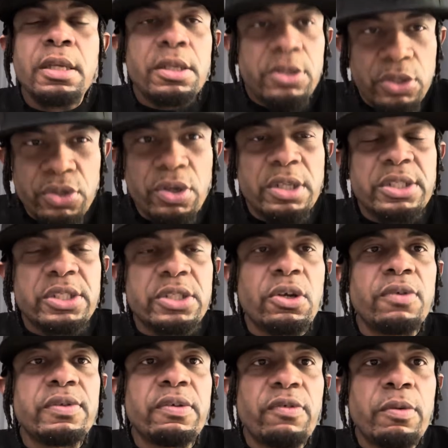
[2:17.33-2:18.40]
You're going to
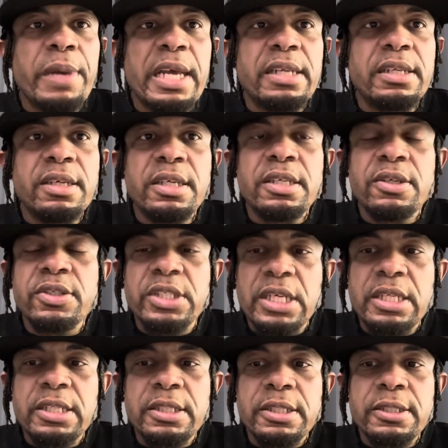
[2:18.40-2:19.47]
serve the remainder of your
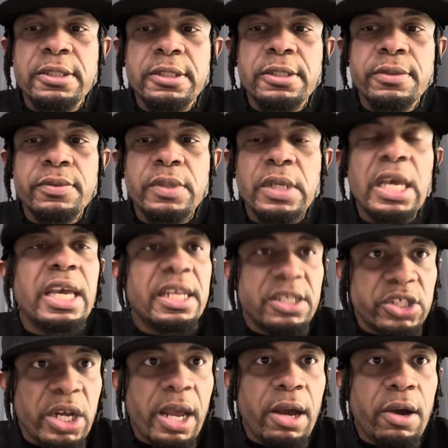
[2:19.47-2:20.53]
sentence in
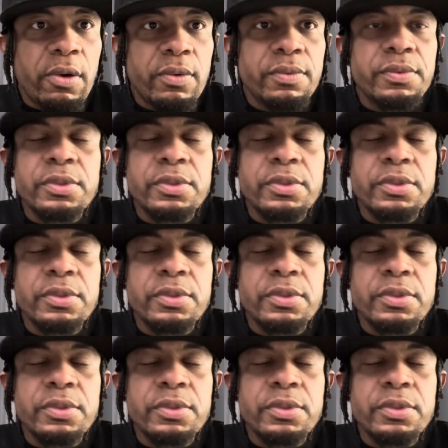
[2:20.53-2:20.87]
jail.